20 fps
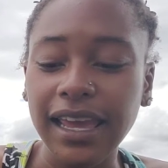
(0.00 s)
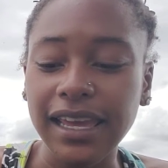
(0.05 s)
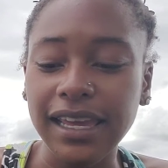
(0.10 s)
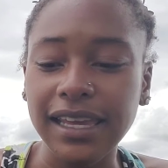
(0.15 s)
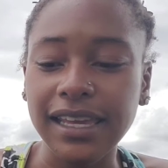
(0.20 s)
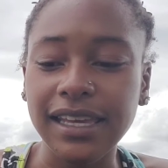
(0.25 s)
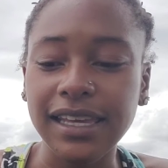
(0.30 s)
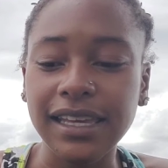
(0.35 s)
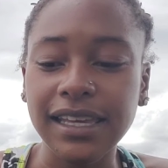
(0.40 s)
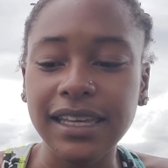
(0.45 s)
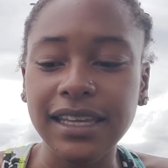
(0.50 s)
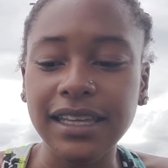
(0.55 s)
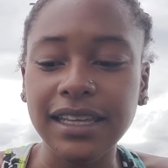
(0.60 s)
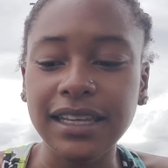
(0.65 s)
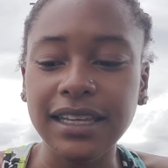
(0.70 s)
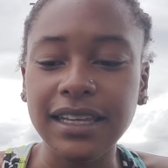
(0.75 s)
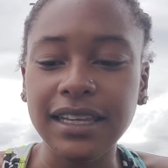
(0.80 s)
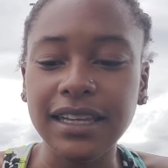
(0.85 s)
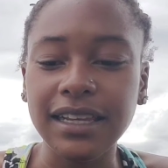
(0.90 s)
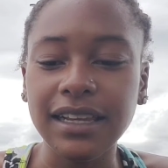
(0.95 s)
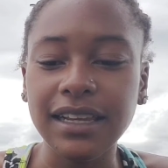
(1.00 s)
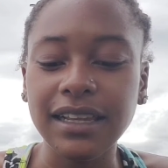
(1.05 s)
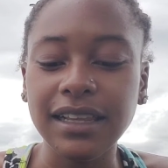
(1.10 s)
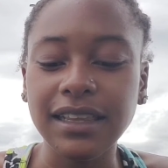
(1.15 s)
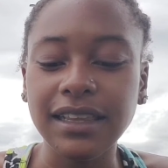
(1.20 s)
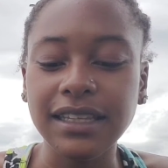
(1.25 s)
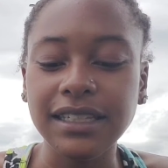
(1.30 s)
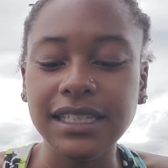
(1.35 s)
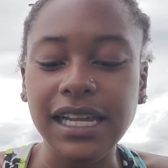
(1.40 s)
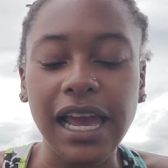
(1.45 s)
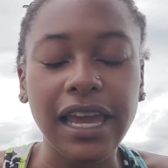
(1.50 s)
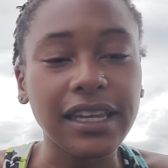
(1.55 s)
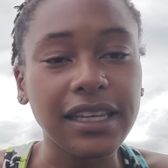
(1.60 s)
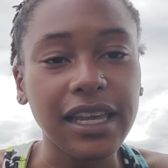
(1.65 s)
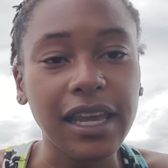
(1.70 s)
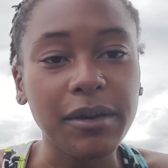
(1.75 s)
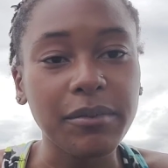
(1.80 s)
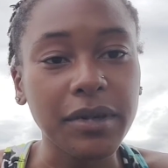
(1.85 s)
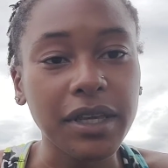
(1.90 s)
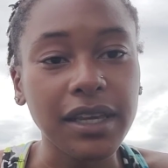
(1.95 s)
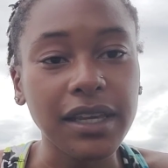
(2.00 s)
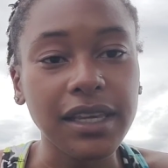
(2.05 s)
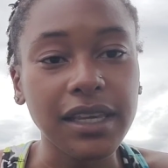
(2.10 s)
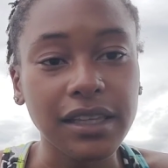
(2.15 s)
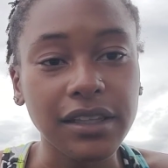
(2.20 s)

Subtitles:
in the dynamic